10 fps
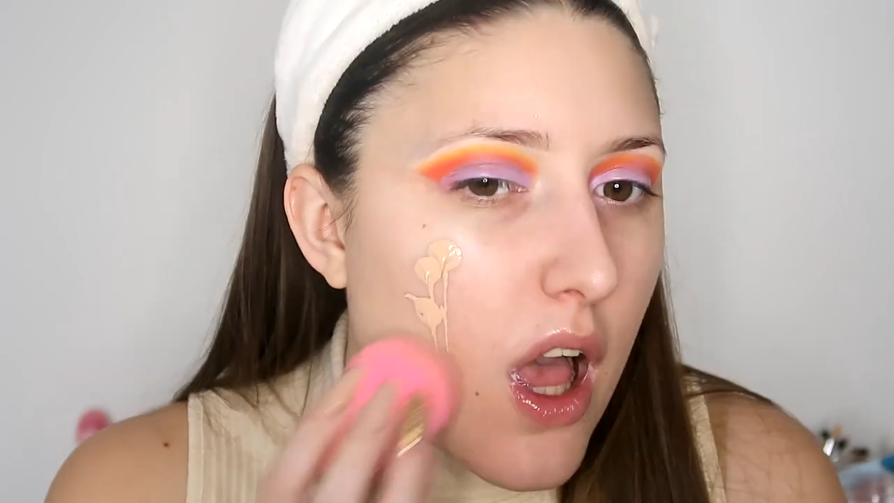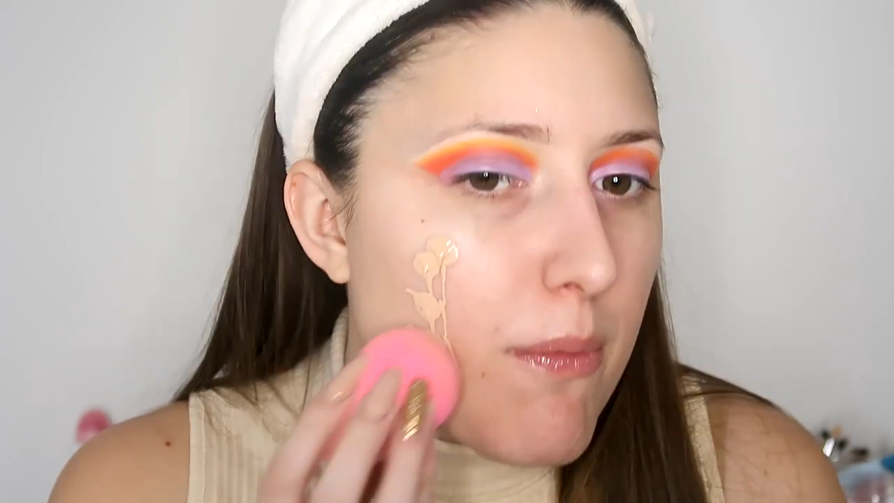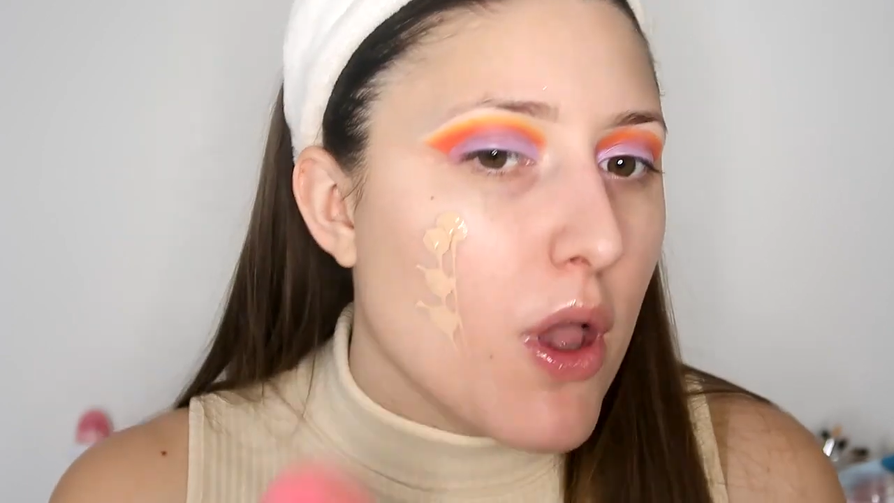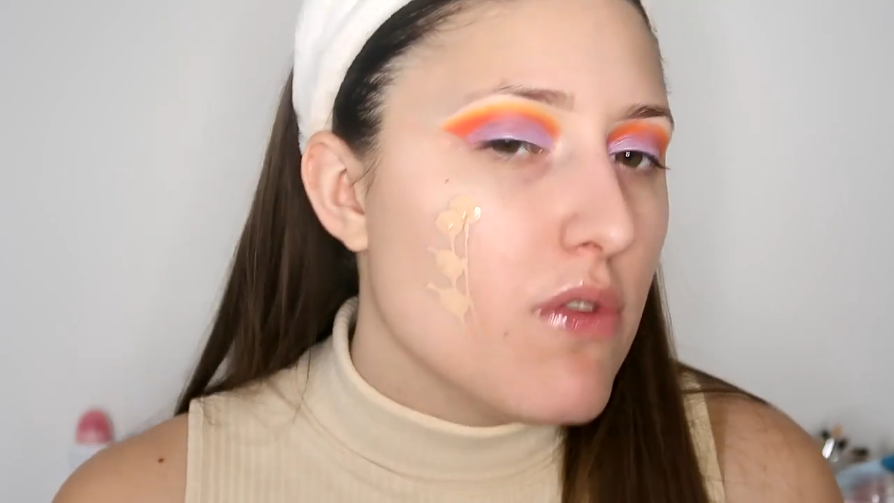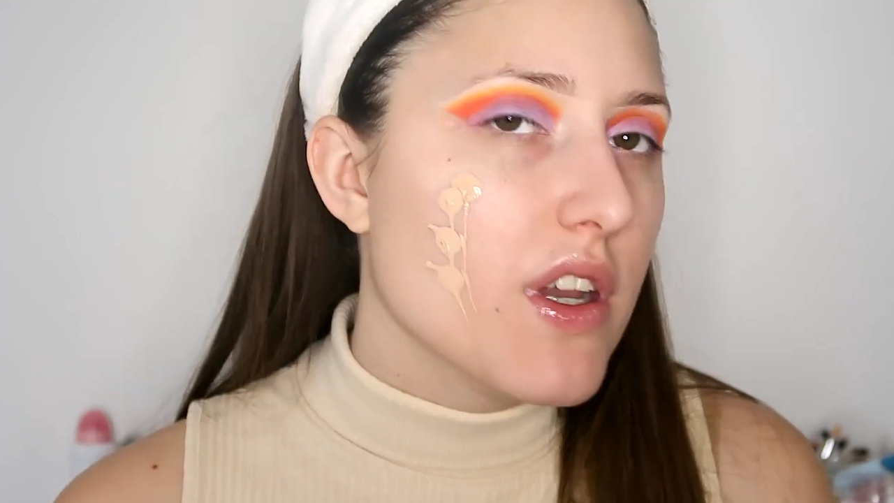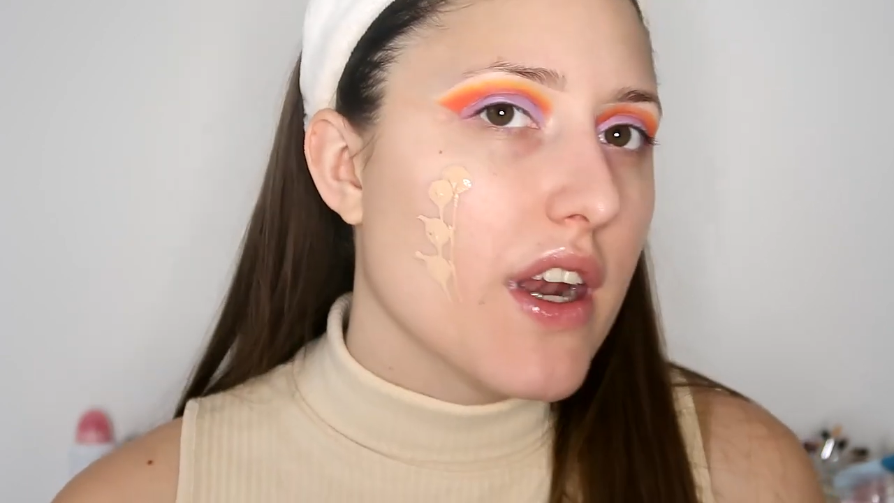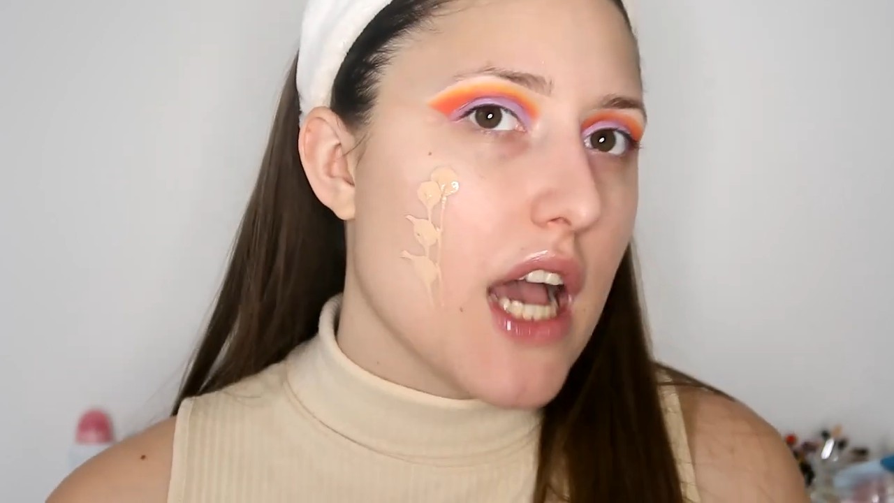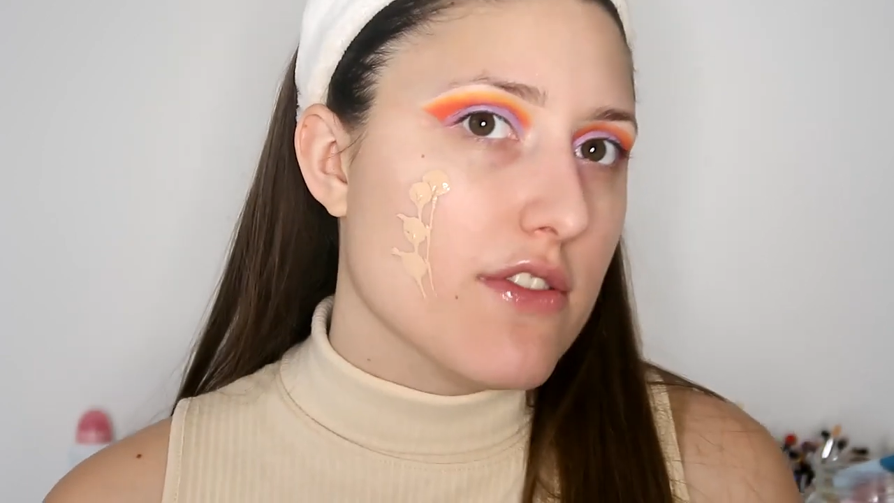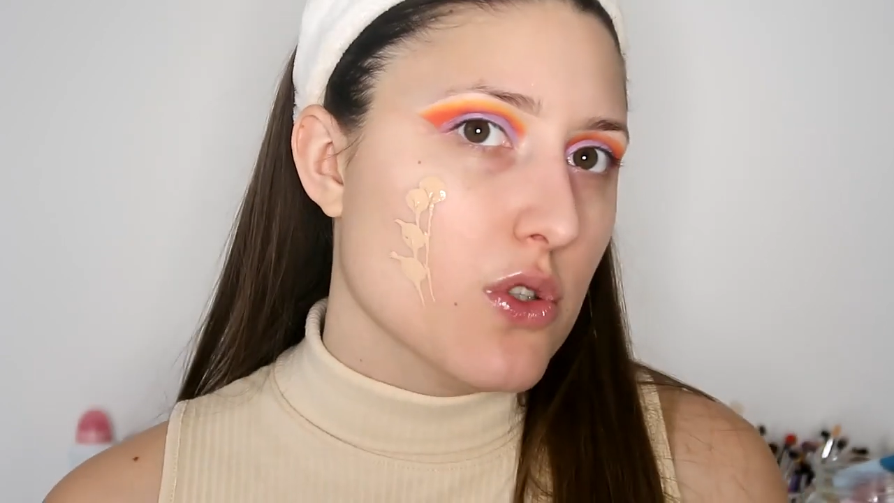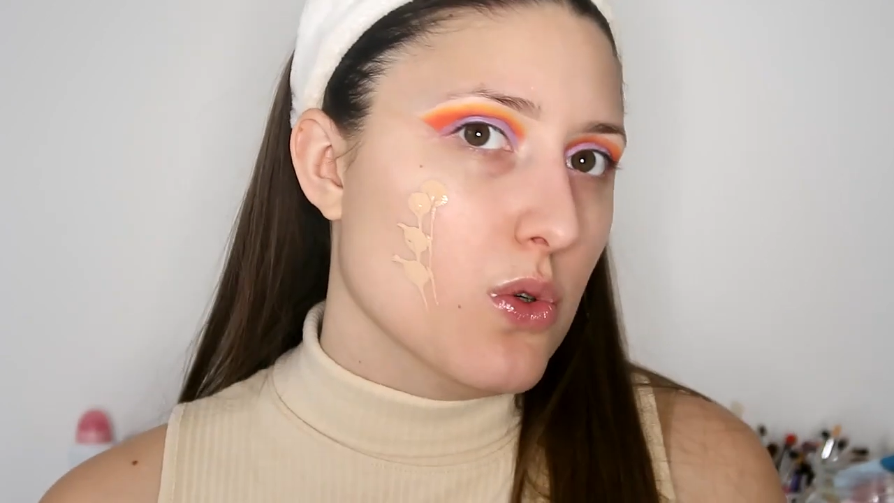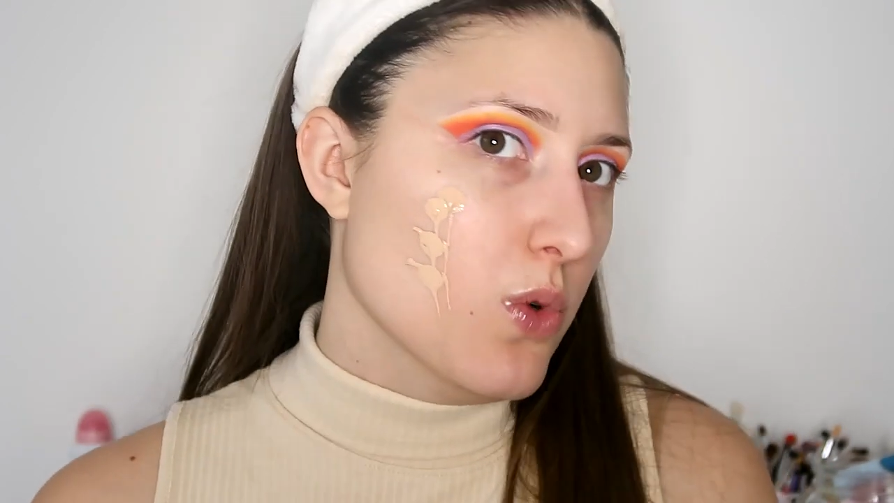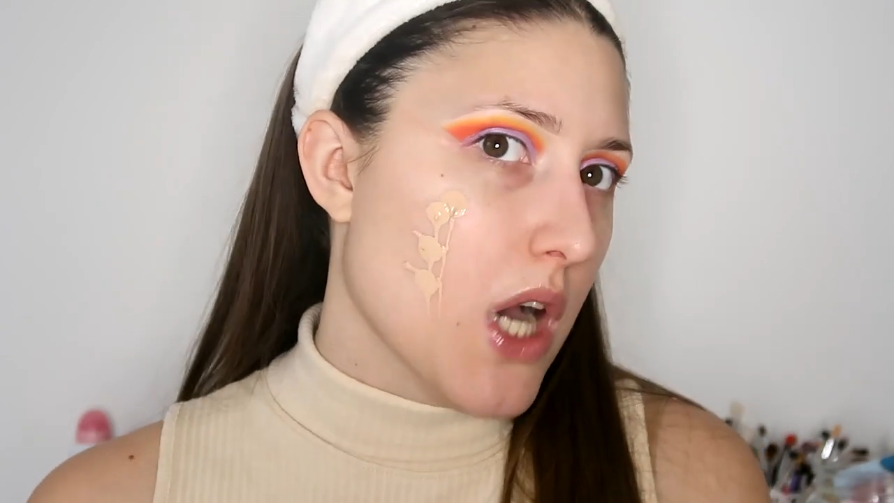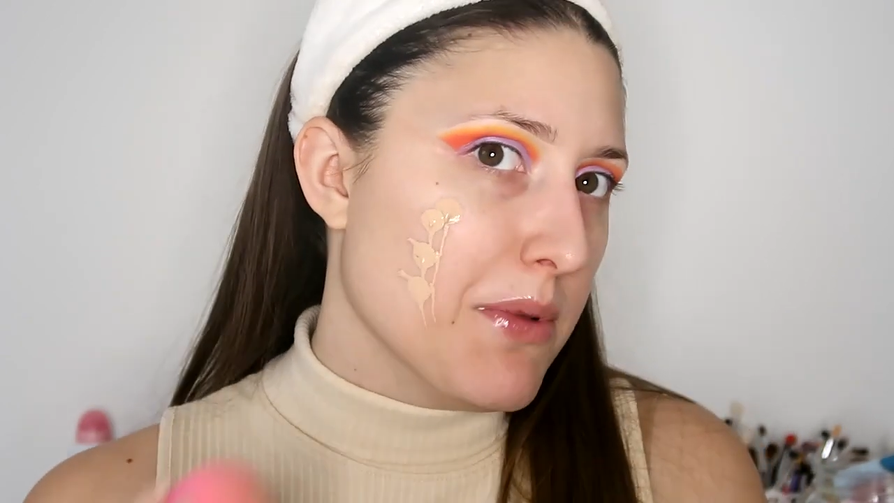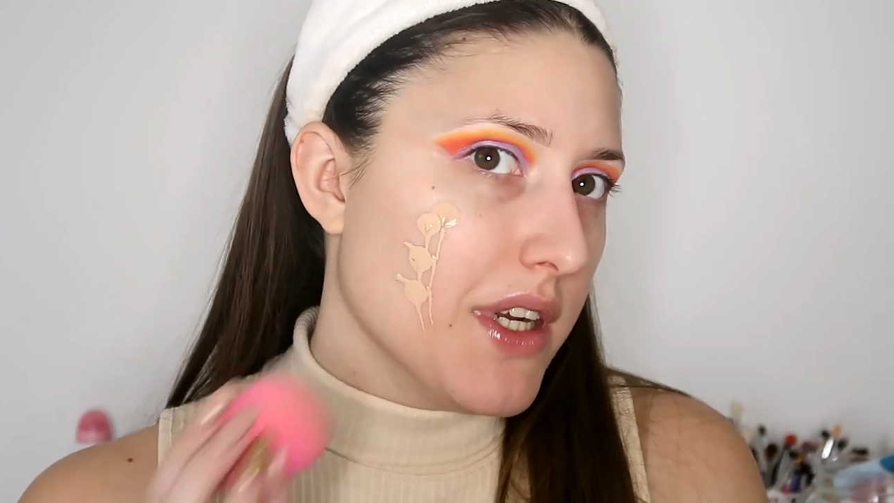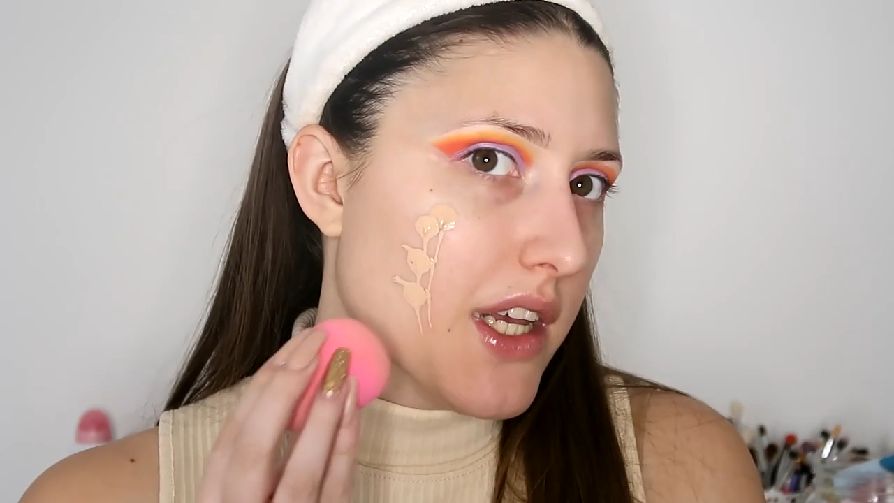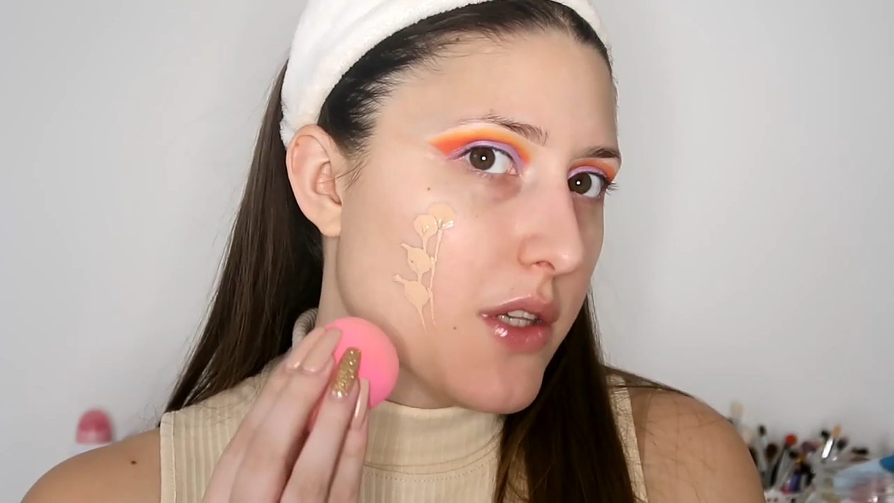I'm hopefully going to have a haul coming